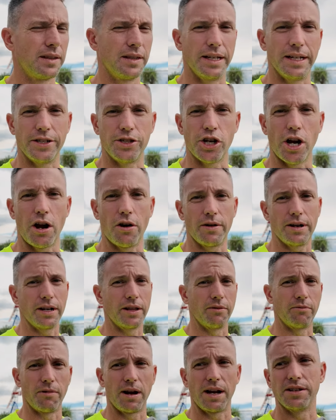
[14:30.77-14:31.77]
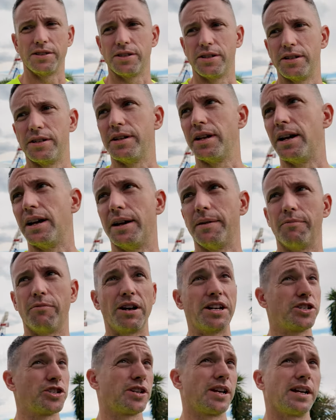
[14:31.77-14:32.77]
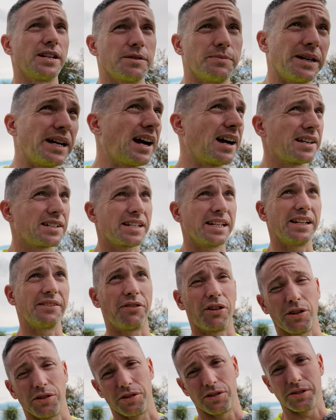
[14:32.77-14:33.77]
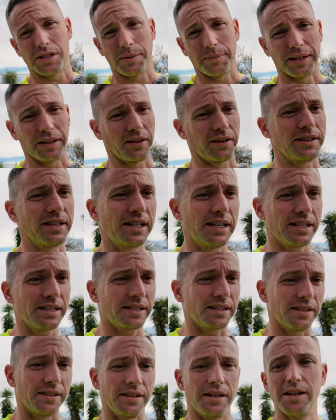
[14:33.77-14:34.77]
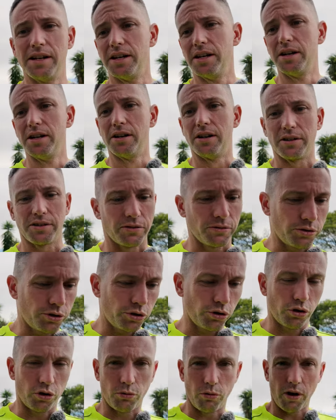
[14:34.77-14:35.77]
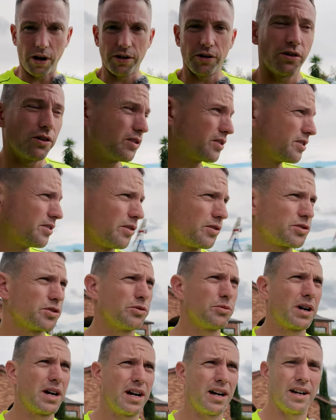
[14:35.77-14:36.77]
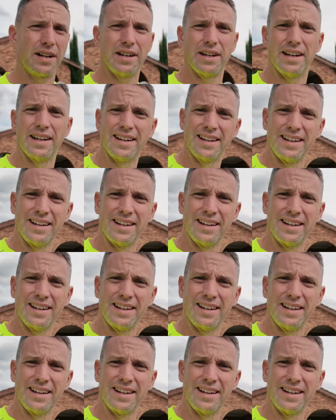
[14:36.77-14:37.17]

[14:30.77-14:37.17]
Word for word: the charity that runs it um, reached out to me asking if I could do something like this, and I thought, sure, why not? Not too hard.